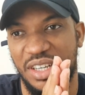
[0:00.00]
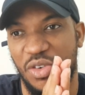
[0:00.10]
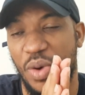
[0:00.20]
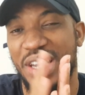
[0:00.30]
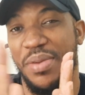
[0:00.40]

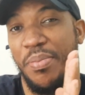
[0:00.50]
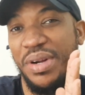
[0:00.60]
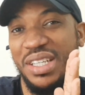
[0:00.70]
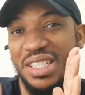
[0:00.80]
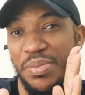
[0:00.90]
when he
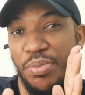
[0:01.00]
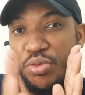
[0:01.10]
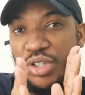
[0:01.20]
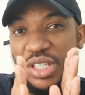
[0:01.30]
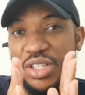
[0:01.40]
brings the
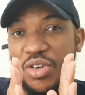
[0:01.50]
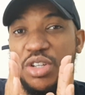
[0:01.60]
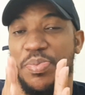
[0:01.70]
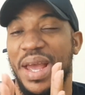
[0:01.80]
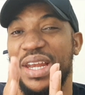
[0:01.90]
bullshit, because
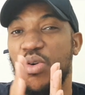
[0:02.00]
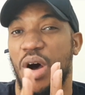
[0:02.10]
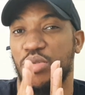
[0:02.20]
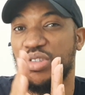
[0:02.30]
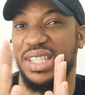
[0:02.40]
men know
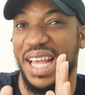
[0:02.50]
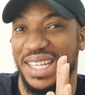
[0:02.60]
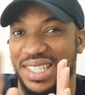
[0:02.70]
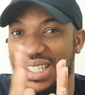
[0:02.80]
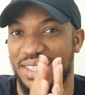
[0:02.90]
how to
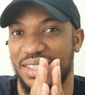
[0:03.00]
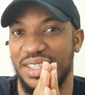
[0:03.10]
test.